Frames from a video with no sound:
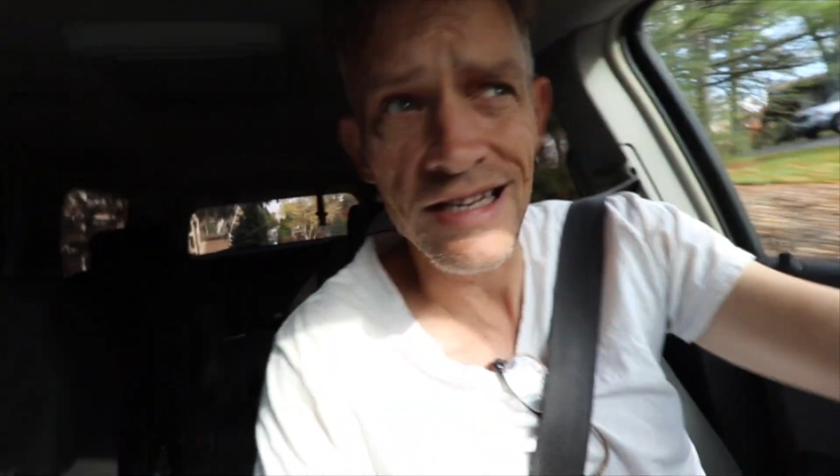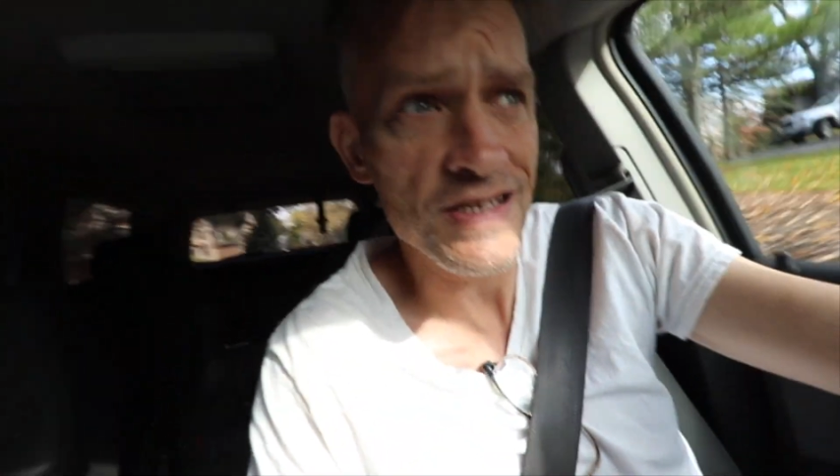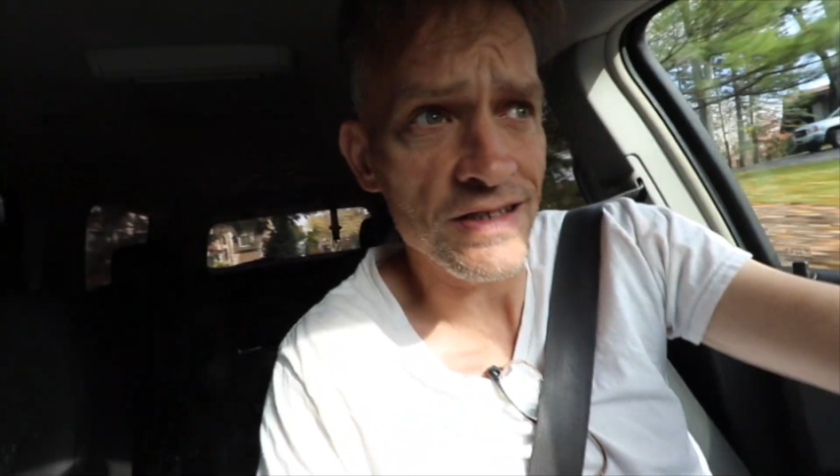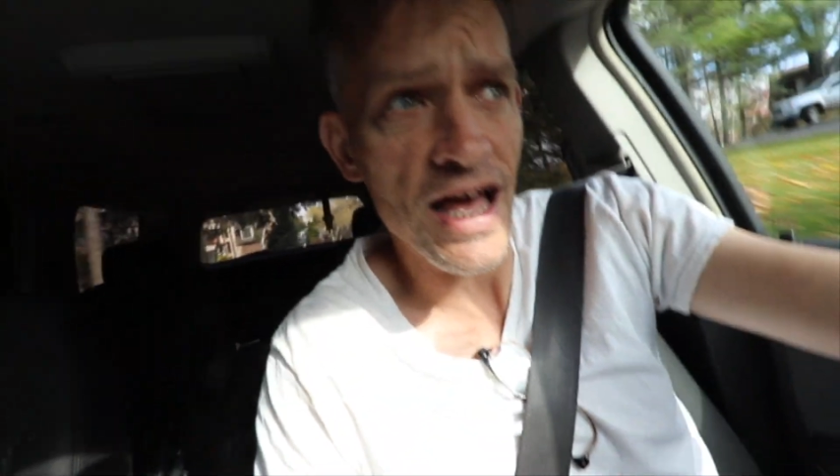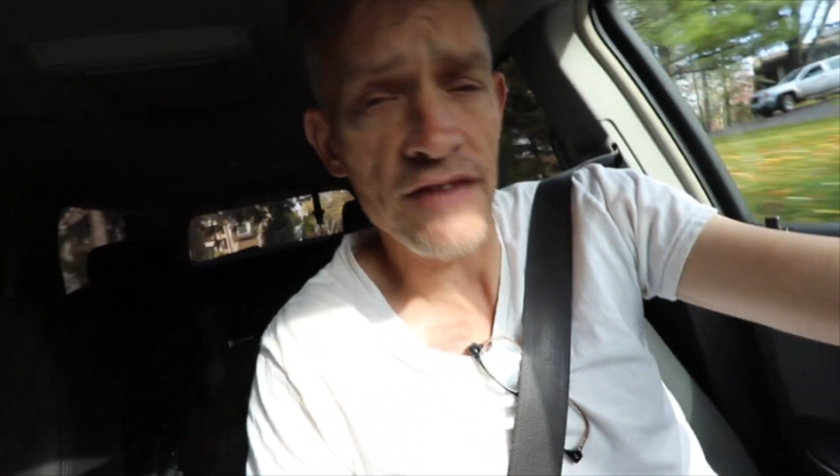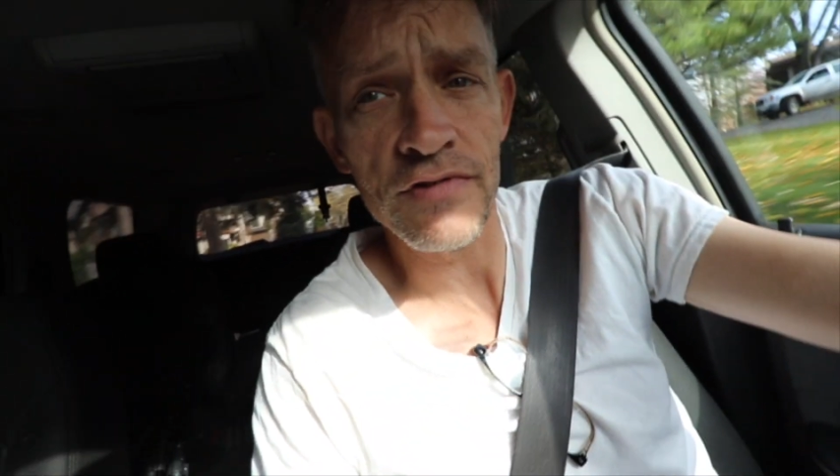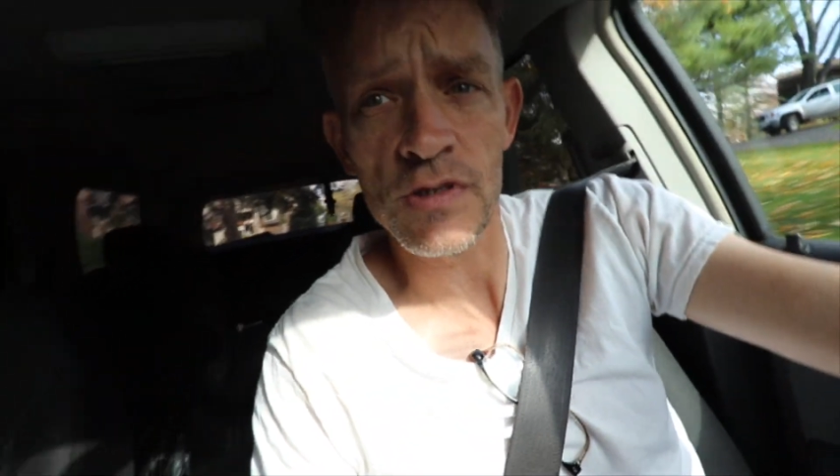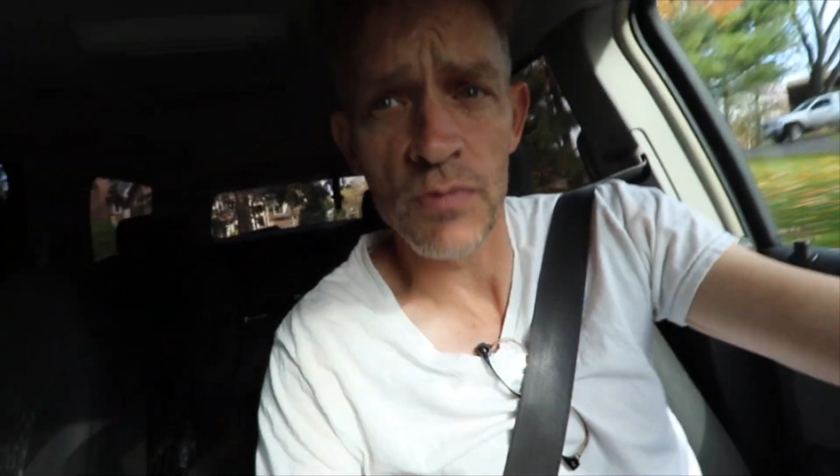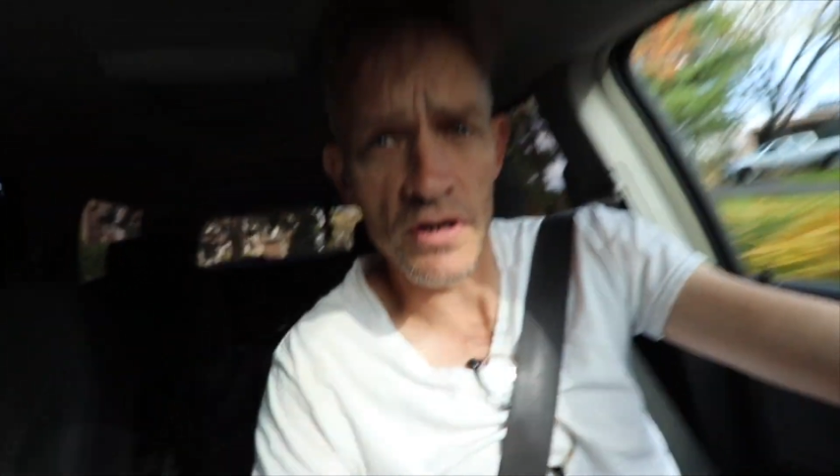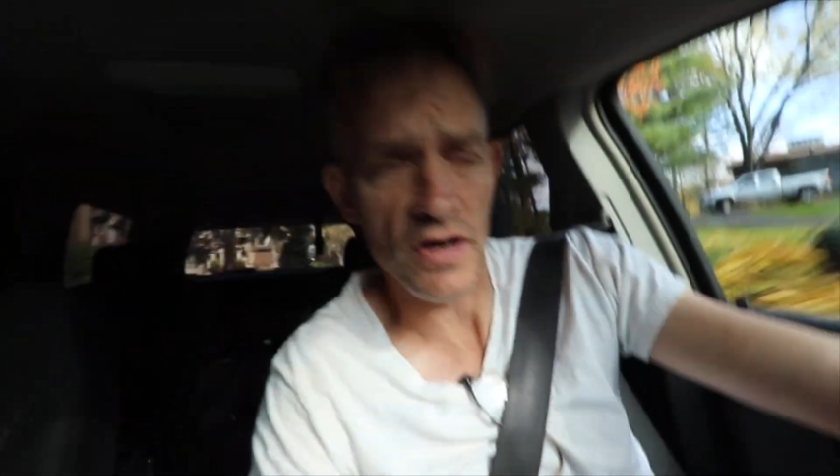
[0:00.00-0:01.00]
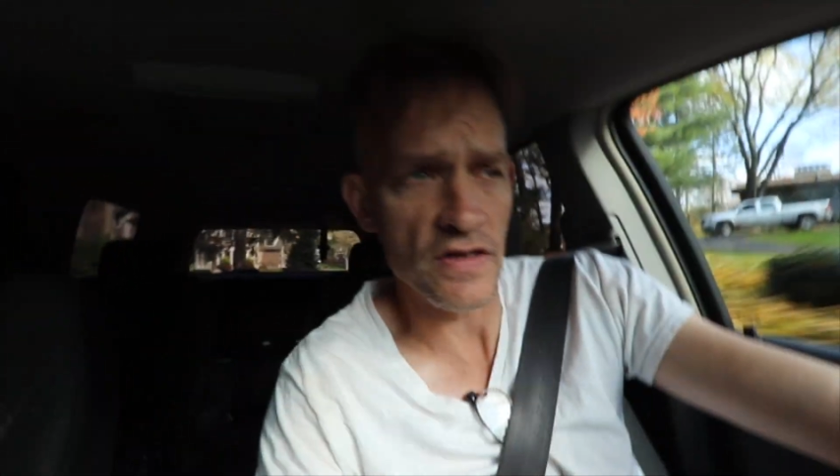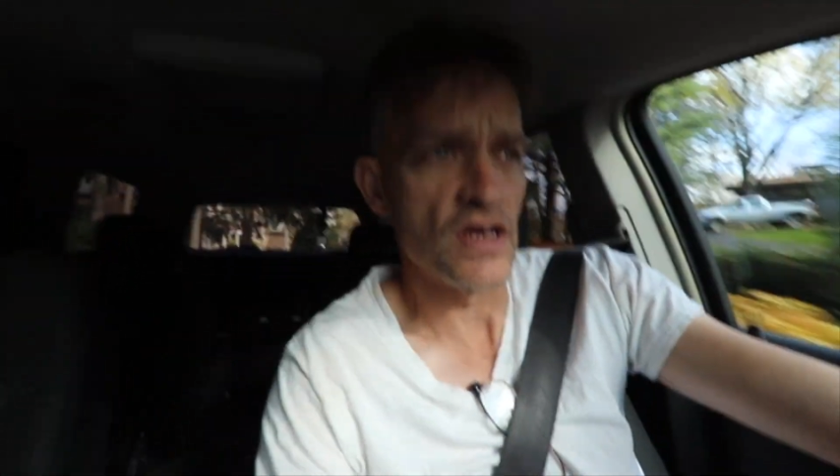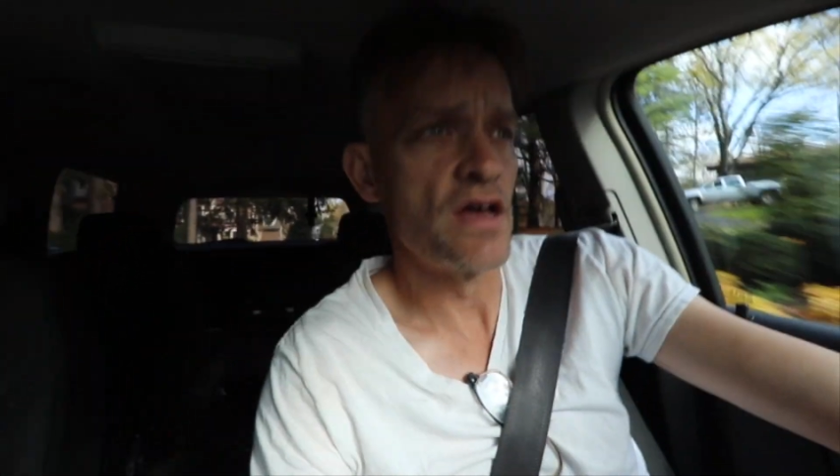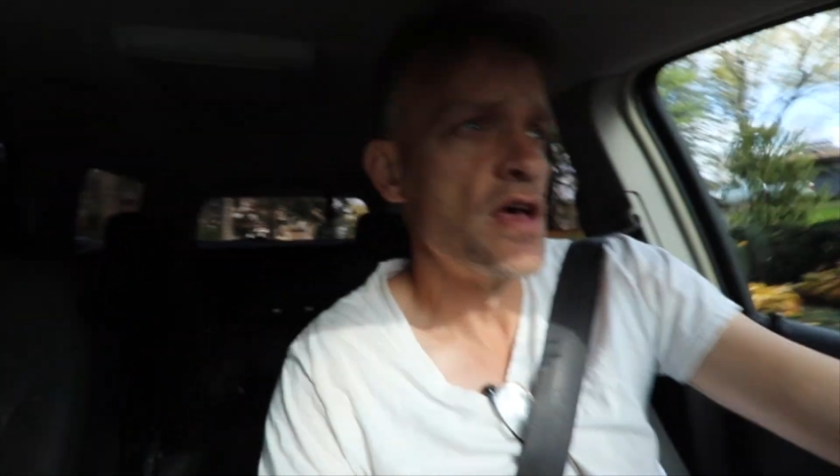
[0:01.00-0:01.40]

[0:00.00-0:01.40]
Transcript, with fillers: He has a lot of experience